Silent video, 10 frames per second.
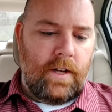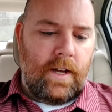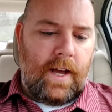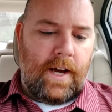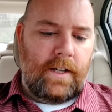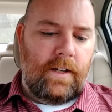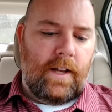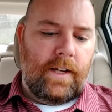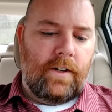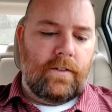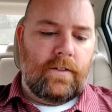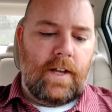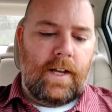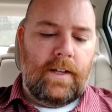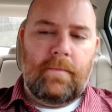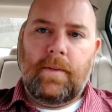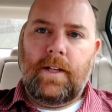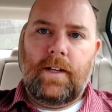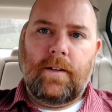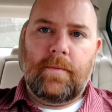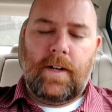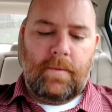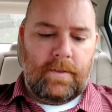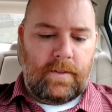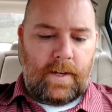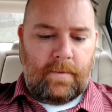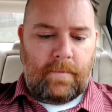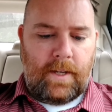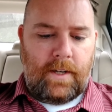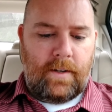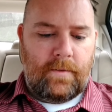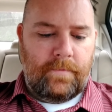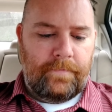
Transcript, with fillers: How do you like your steak? Medium. I like my steak medium.